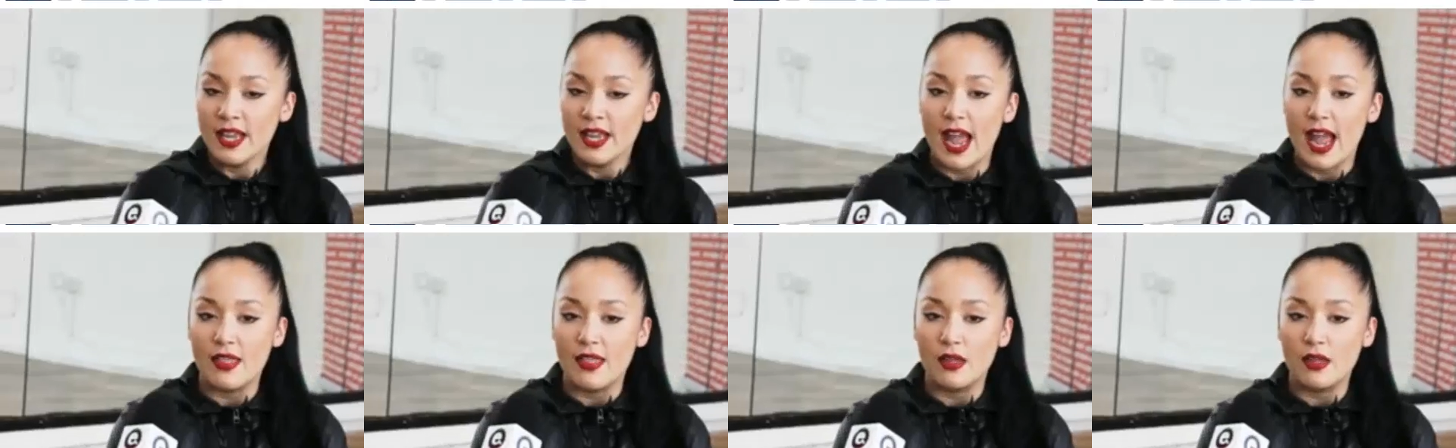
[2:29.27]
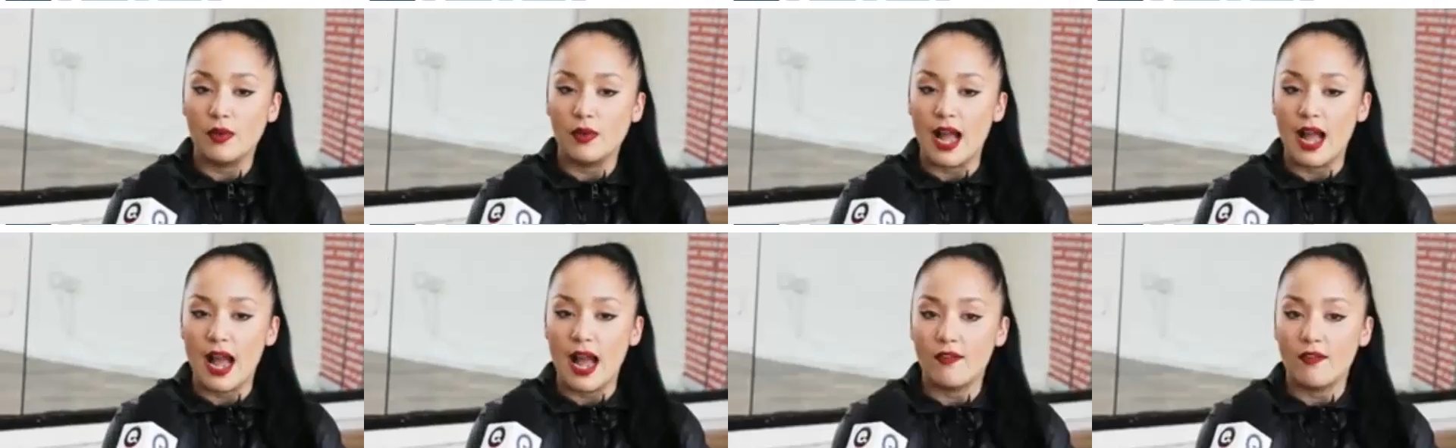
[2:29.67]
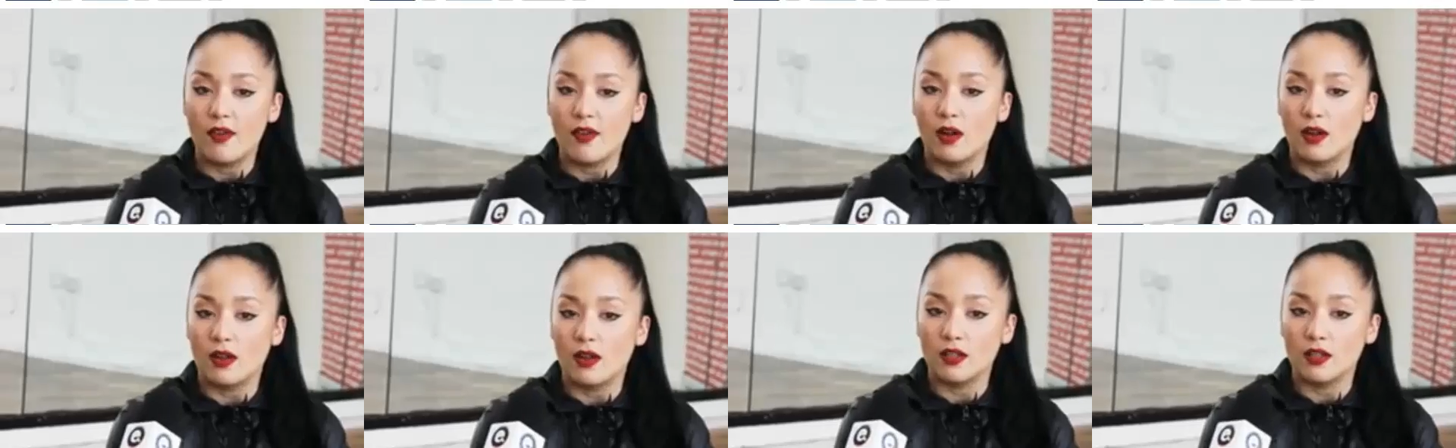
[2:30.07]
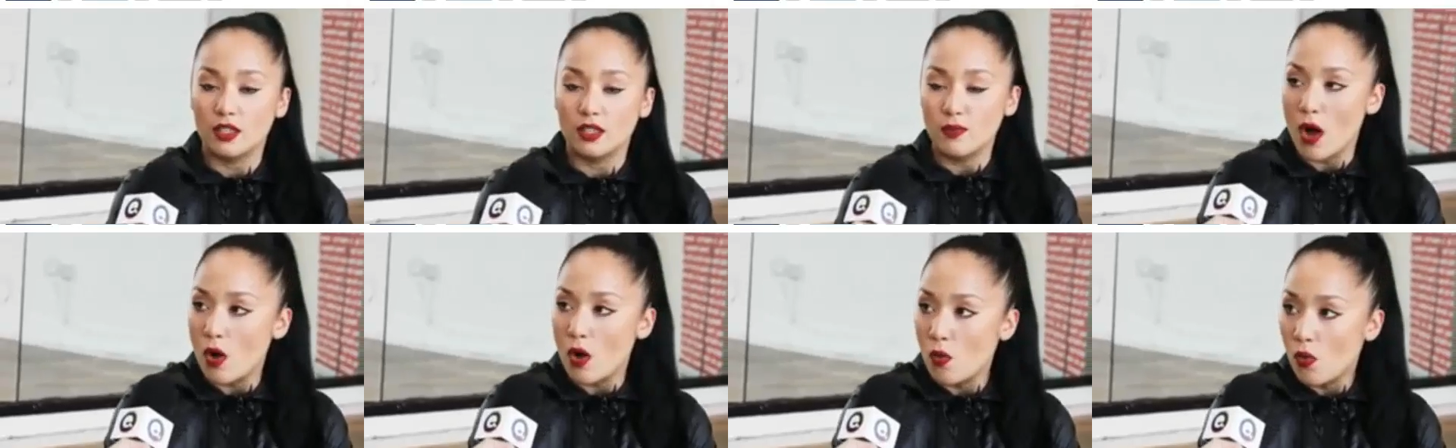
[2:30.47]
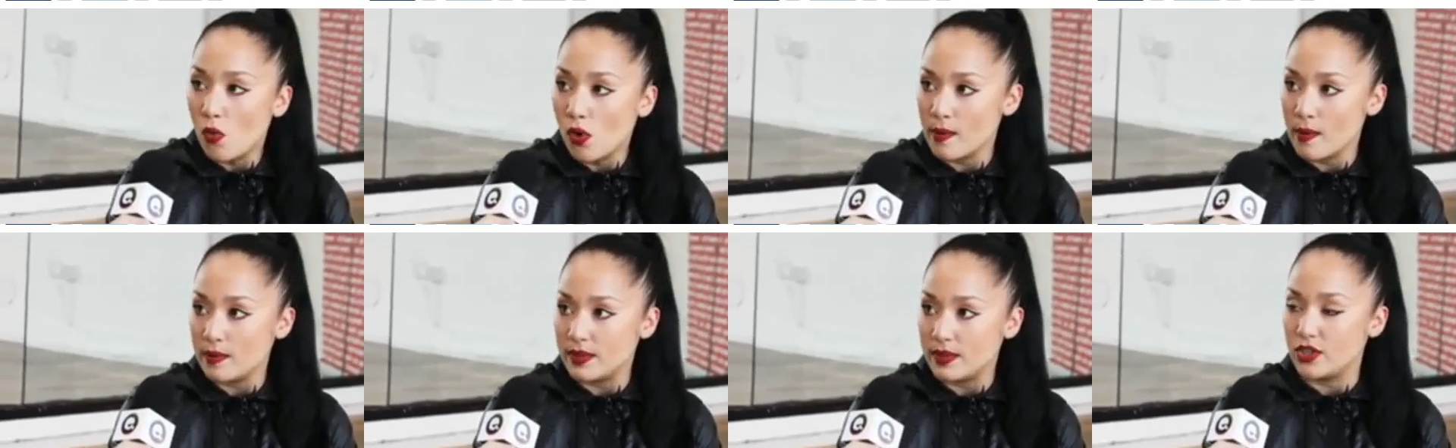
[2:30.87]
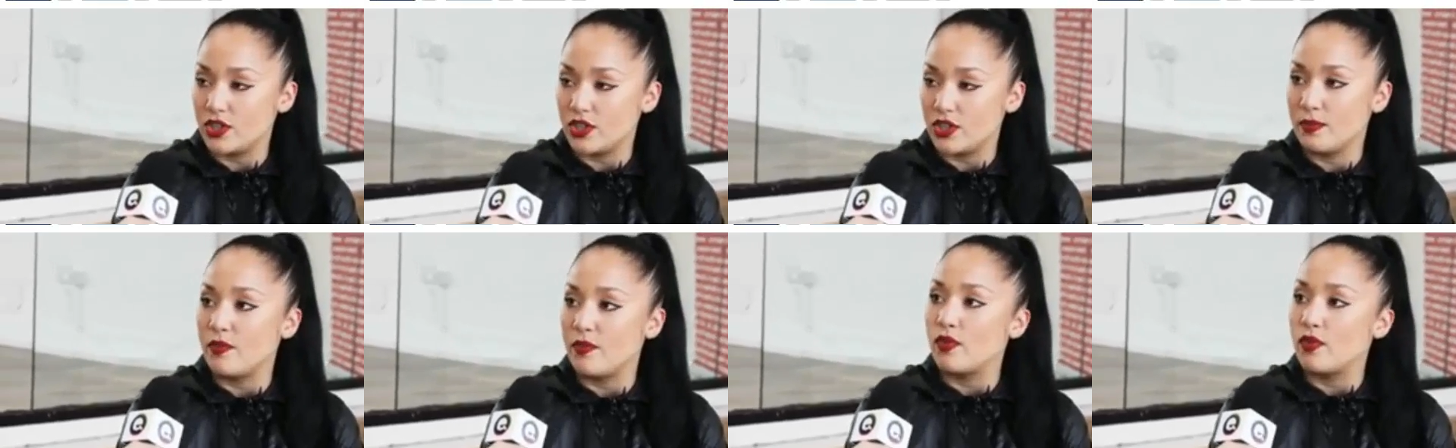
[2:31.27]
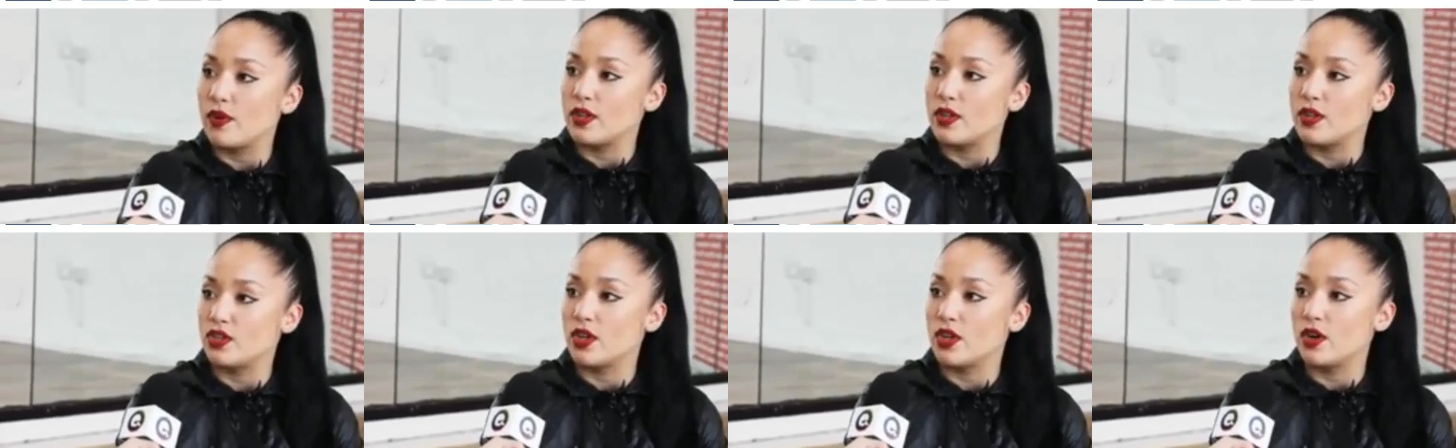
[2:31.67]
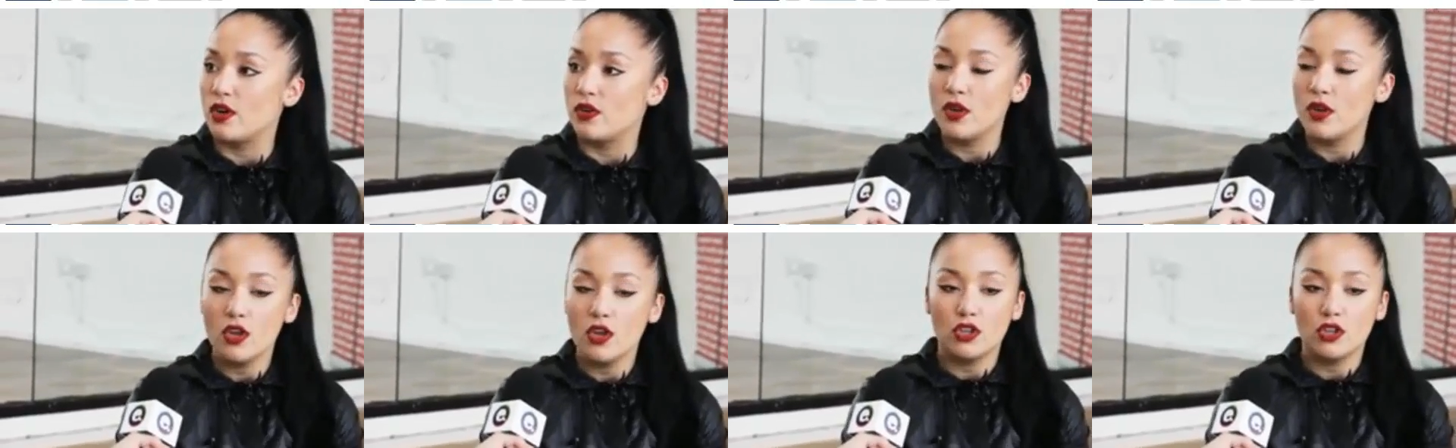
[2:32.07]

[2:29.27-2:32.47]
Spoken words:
And then we'll have a small warm-up session before the show.